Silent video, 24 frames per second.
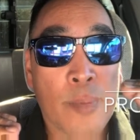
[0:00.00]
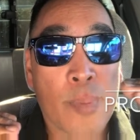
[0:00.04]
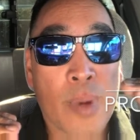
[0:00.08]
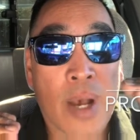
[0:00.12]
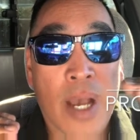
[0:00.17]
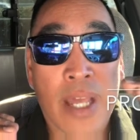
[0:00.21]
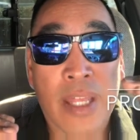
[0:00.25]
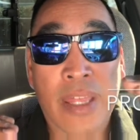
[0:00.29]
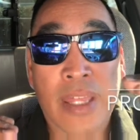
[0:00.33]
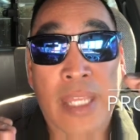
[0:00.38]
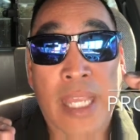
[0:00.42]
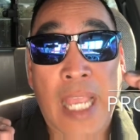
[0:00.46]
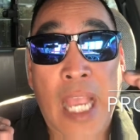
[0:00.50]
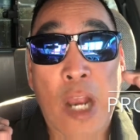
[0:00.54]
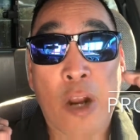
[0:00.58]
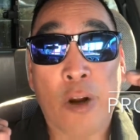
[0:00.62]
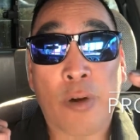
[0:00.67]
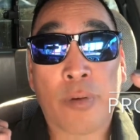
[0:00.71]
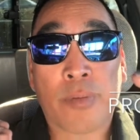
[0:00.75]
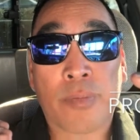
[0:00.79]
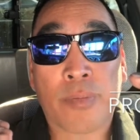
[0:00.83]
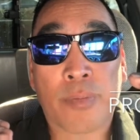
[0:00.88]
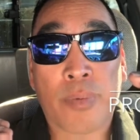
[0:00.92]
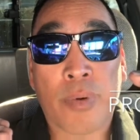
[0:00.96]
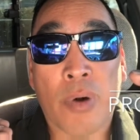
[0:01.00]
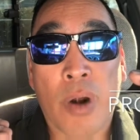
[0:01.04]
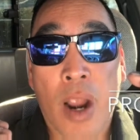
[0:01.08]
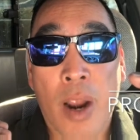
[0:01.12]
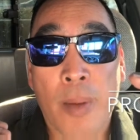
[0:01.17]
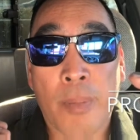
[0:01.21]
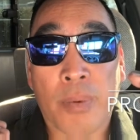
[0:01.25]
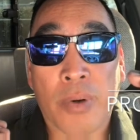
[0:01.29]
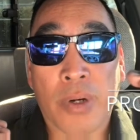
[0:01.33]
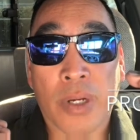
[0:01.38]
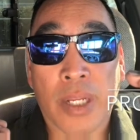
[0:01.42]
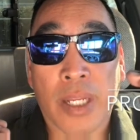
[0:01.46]
but I think our
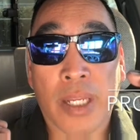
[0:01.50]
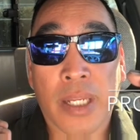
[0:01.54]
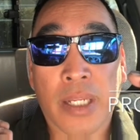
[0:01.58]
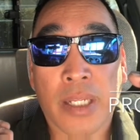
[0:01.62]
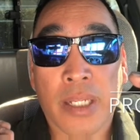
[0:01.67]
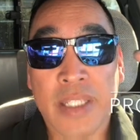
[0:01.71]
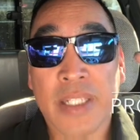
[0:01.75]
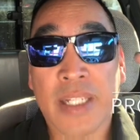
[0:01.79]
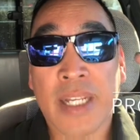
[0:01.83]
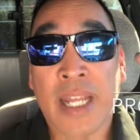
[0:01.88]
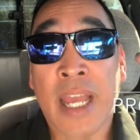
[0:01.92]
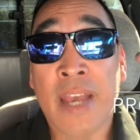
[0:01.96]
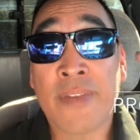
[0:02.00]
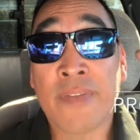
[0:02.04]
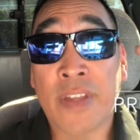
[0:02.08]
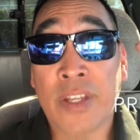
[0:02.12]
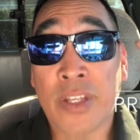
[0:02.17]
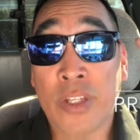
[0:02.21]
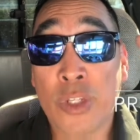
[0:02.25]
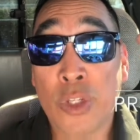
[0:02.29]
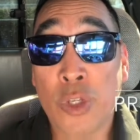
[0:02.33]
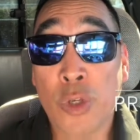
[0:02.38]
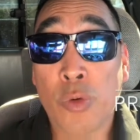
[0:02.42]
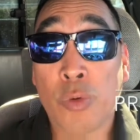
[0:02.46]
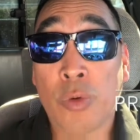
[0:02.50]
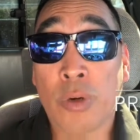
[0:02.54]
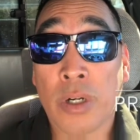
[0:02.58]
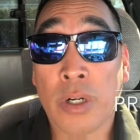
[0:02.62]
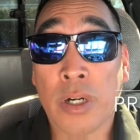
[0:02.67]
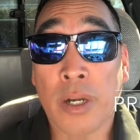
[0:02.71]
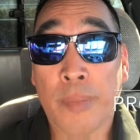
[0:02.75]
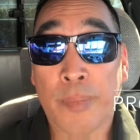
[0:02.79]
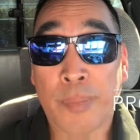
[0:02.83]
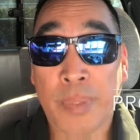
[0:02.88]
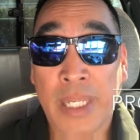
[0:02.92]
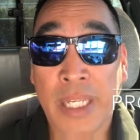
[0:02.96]
property, it's gonna have that newer
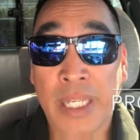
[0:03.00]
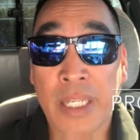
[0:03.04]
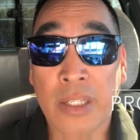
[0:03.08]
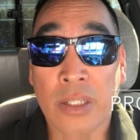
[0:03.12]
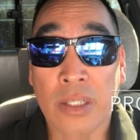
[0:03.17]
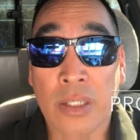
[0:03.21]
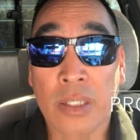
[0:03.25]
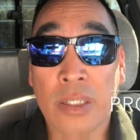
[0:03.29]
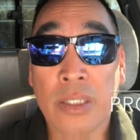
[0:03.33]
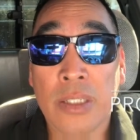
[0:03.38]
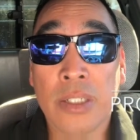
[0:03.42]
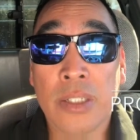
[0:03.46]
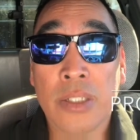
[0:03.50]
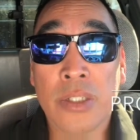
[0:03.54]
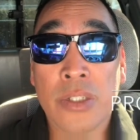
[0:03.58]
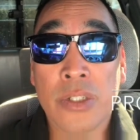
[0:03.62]
appeal